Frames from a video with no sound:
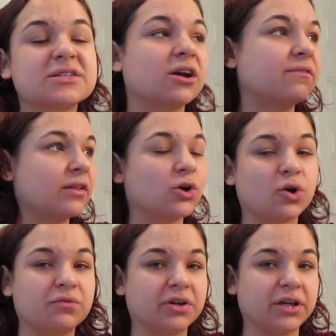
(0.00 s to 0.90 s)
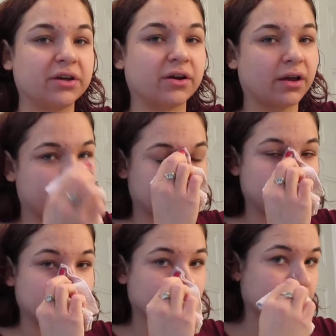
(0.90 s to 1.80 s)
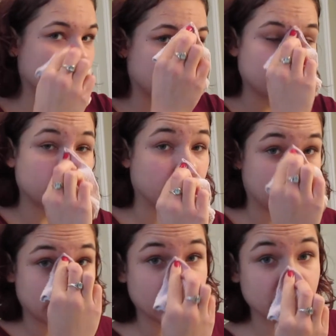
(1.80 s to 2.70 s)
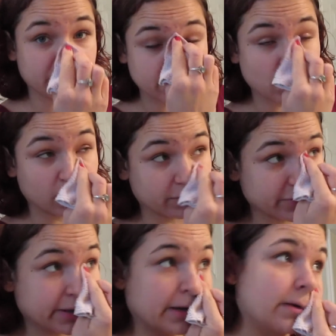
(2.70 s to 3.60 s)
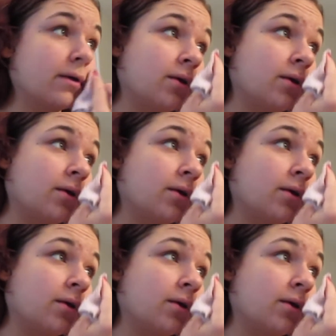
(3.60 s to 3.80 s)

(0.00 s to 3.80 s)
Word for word: I'm sorry if I look over here. I have a mirror hanging on the wall over here.